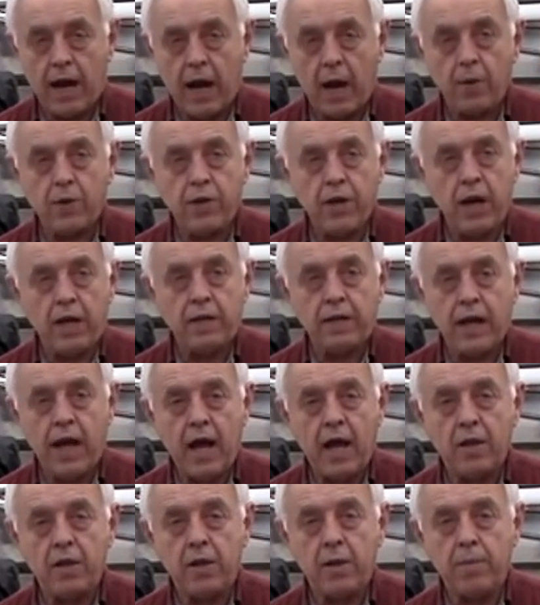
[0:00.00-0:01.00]
I would cut
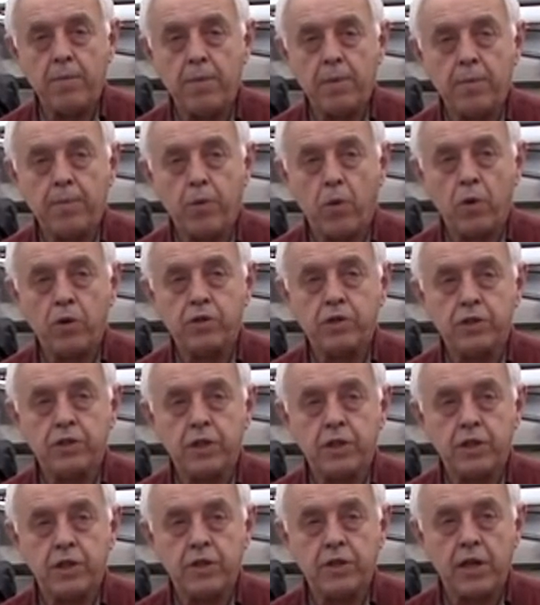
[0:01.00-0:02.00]
down the proportion
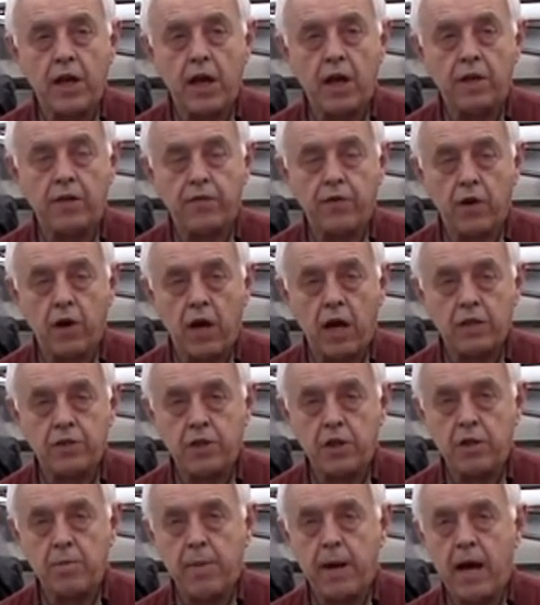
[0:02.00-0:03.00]
that they say on the fertilizer,
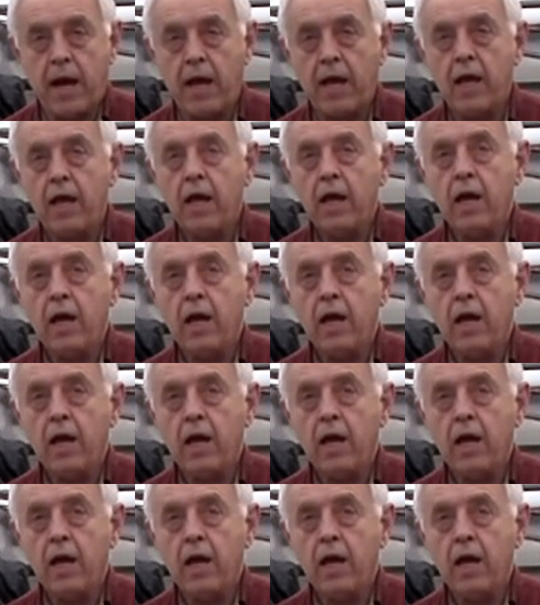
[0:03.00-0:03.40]
either by